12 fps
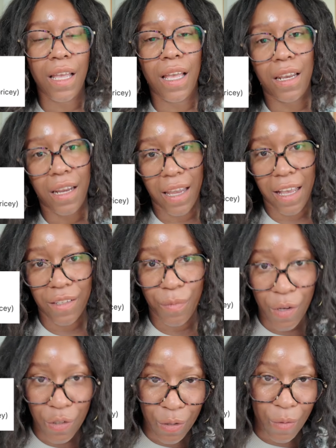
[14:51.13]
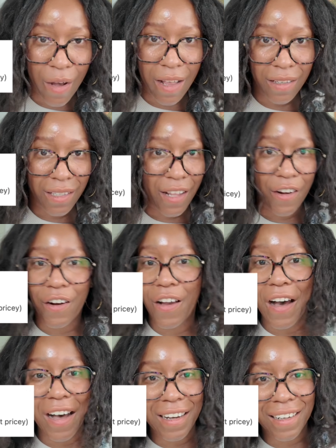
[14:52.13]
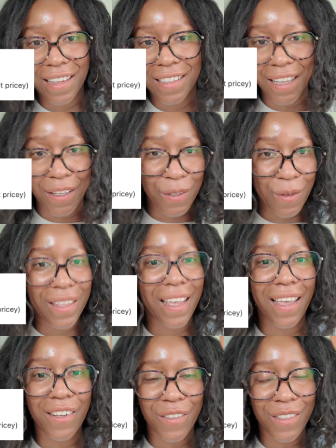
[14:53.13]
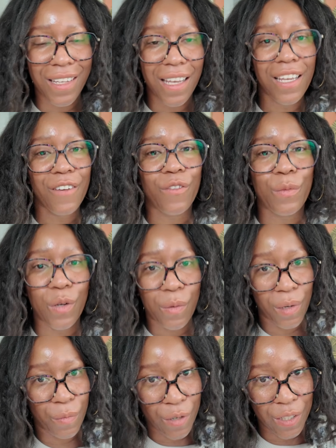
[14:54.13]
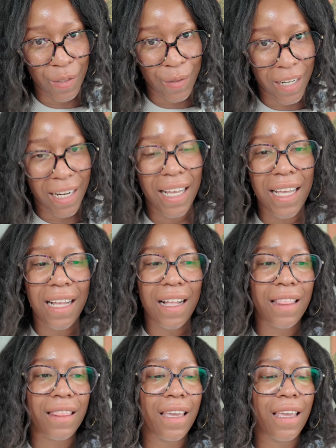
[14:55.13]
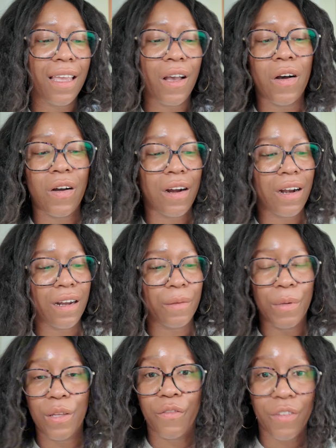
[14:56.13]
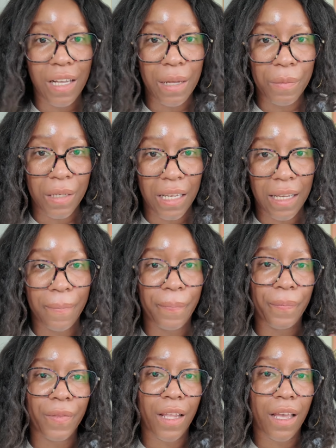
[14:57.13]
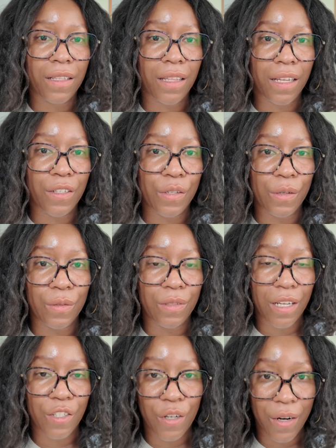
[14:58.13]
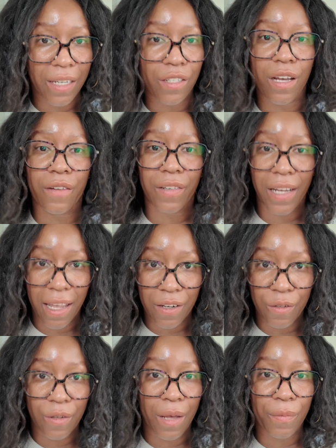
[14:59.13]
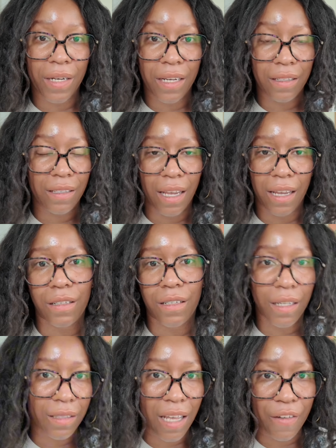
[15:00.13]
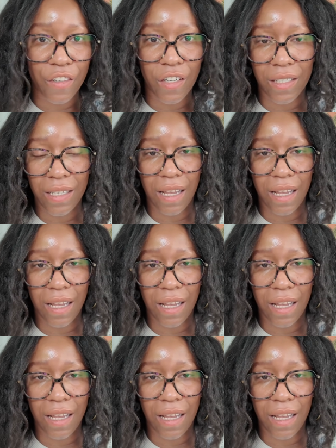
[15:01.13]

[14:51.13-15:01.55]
And I have special ones that are gone because I sold the candles from Norman Printery. They are a beautiful company. They do such a great job for candle companies like dust covers